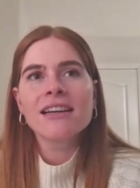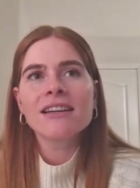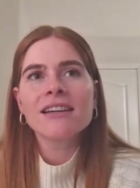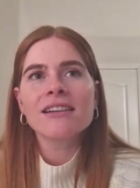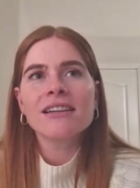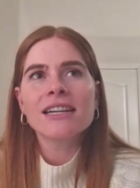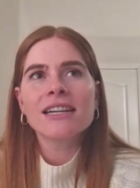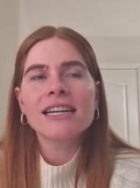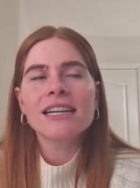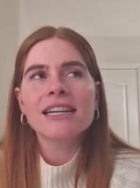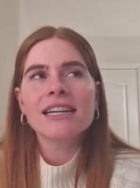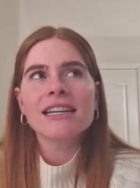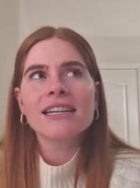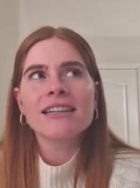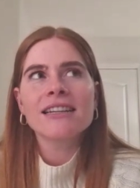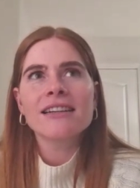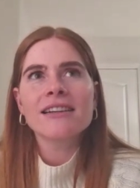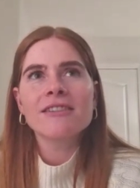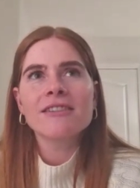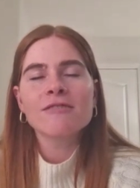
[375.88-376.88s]

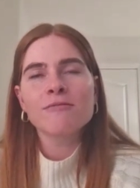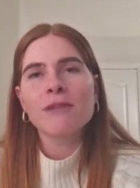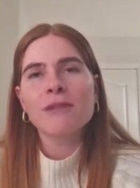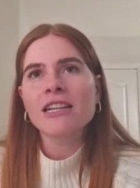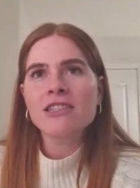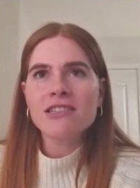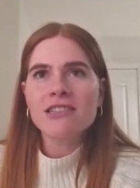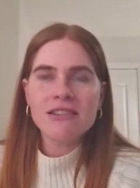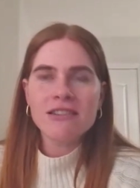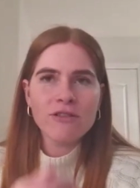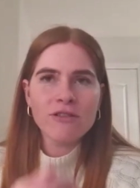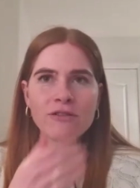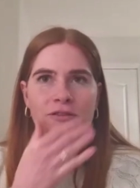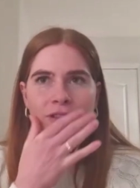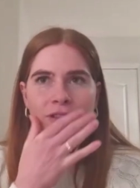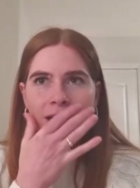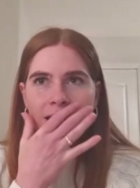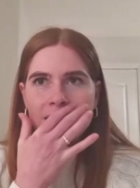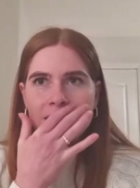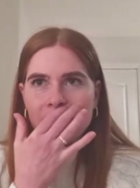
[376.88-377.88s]
I am actually
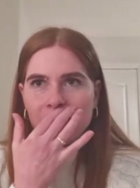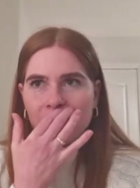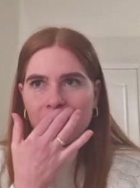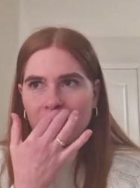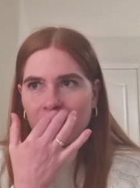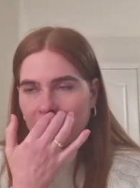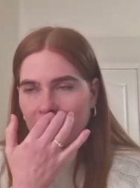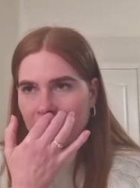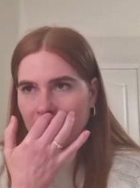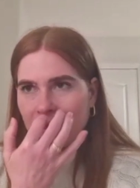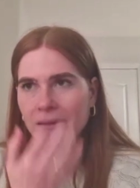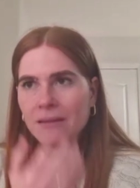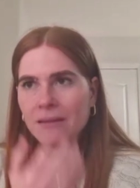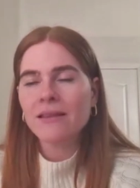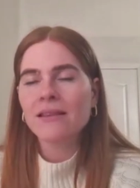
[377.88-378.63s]
reflecting on